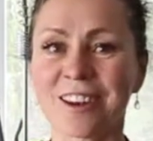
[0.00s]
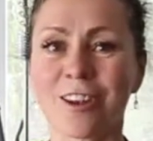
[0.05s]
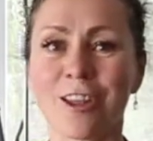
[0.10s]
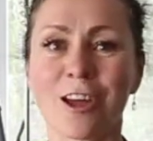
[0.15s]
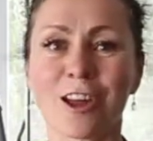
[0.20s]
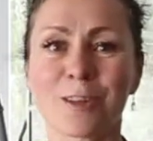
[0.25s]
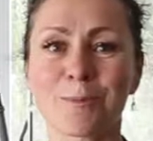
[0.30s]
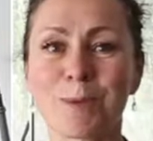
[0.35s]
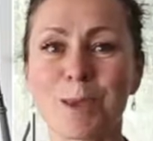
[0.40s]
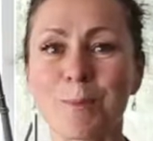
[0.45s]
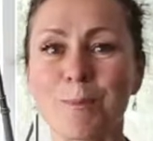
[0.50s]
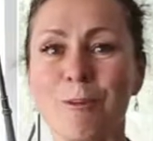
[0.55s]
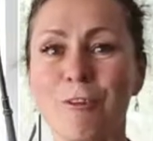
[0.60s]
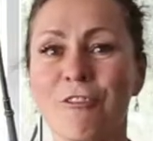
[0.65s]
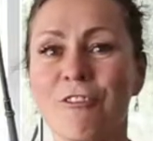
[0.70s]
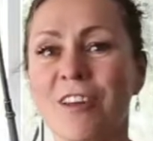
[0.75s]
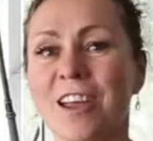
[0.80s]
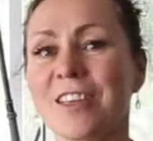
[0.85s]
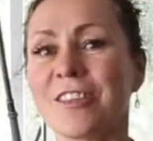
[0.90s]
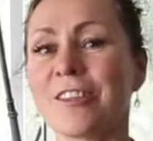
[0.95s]
A lot of people
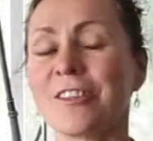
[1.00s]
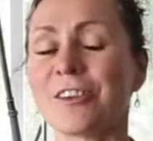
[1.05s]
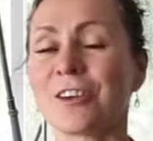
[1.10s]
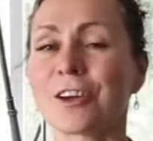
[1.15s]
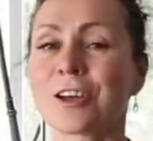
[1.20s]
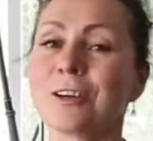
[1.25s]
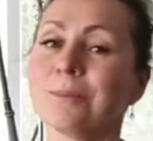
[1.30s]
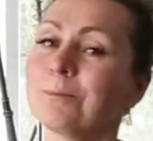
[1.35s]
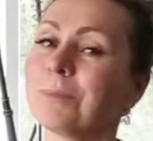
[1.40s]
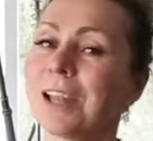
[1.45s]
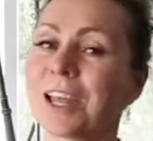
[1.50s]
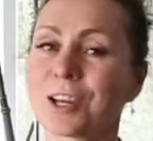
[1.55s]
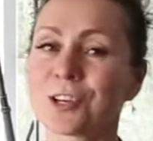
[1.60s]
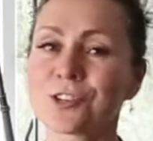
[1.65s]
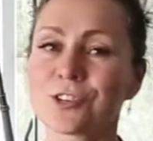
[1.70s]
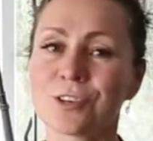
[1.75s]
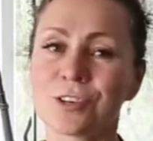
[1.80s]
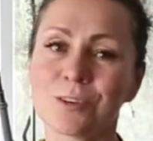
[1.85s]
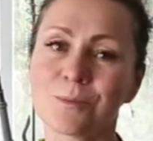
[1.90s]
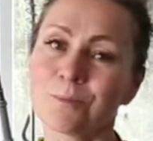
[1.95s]
find that their
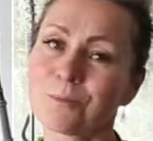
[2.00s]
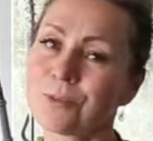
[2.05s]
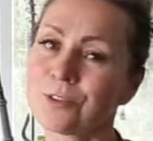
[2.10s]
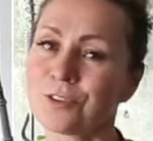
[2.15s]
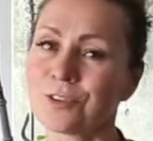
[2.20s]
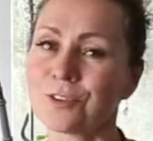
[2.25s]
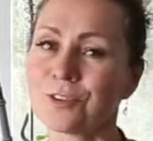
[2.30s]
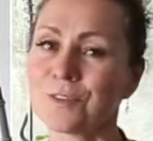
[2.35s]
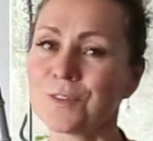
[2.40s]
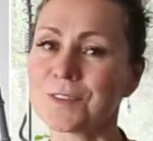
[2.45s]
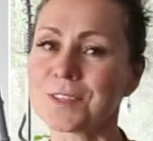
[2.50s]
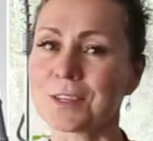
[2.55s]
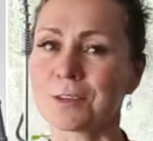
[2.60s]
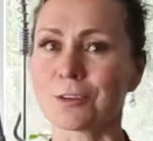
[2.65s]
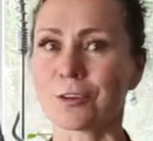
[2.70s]
complexion improves,